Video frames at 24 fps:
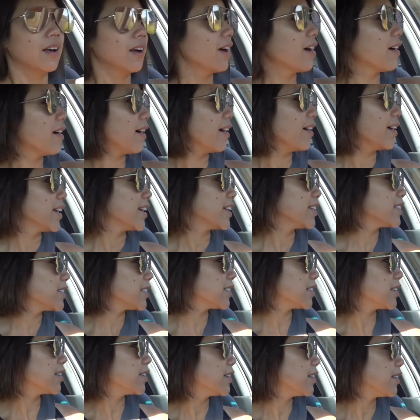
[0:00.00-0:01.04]
hot
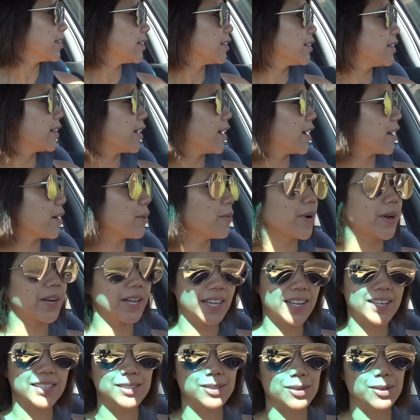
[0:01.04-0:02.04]
and I wanna get a